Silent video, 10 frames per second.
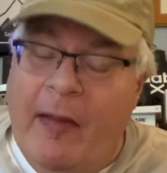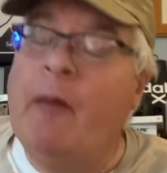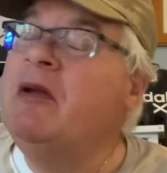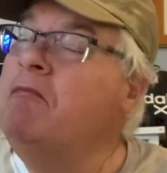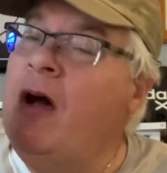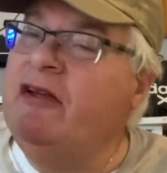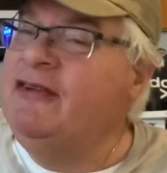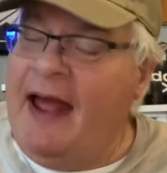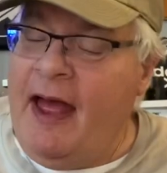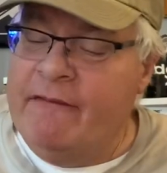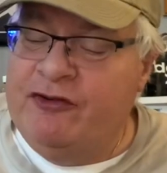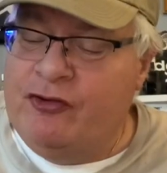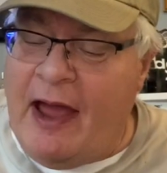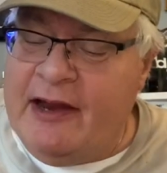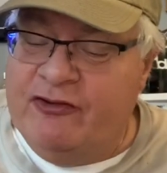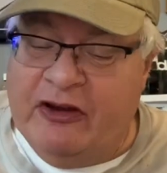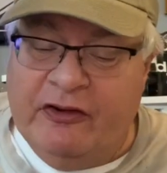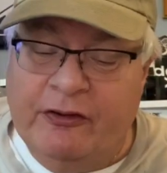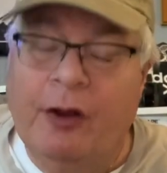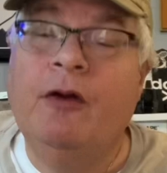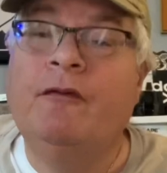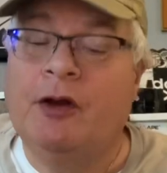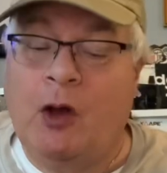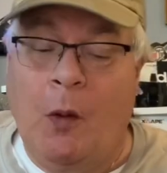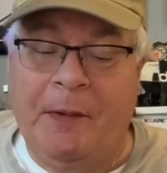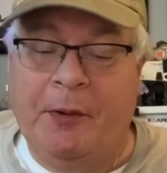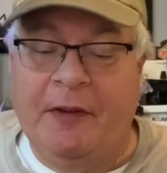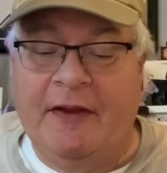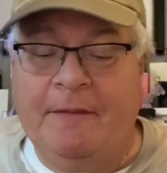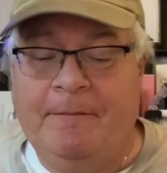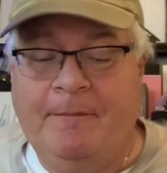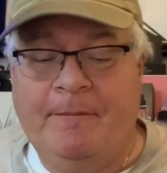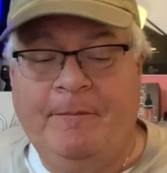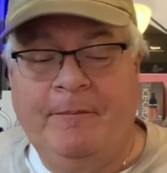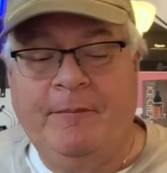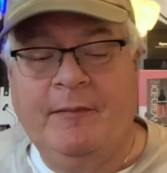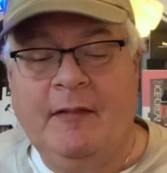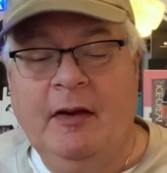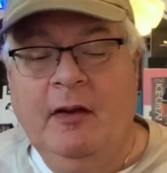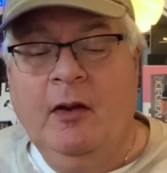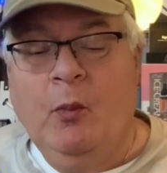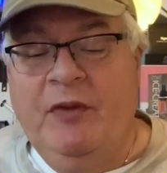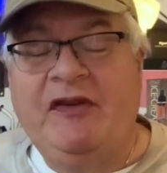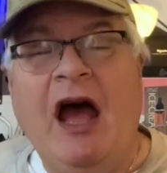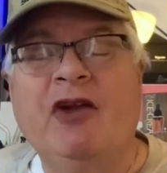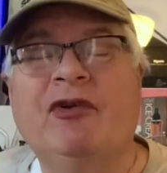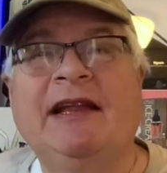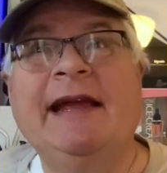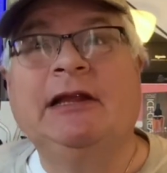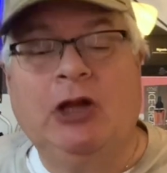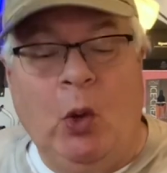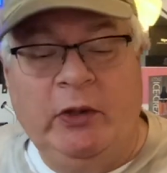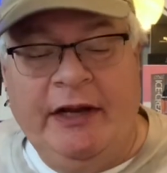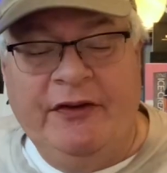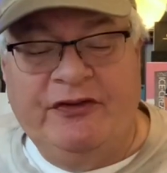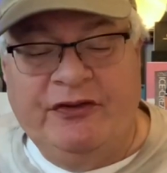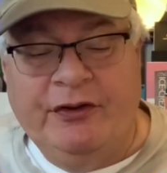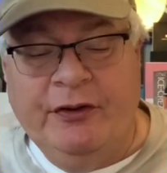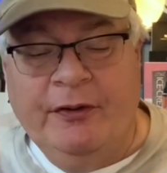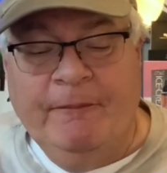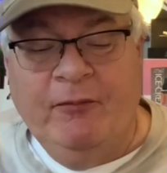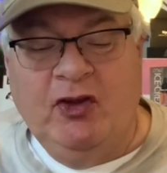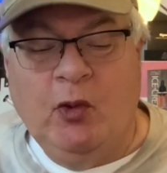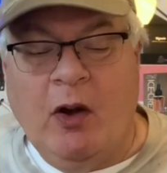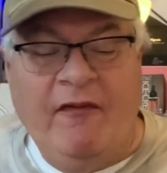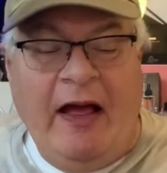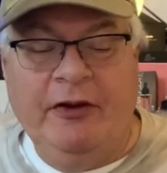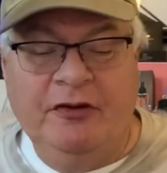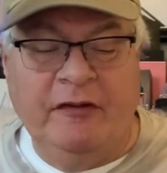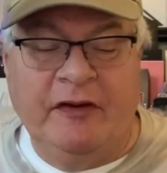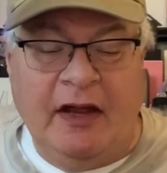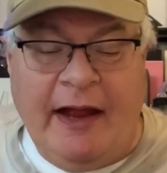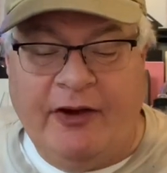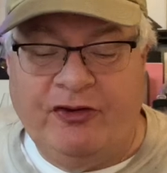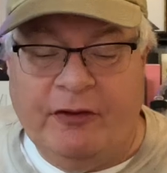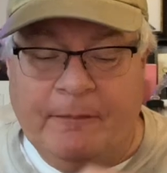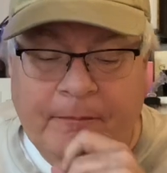And we must have strategies for coping with it. We've got to relate loneliness to our values of connection.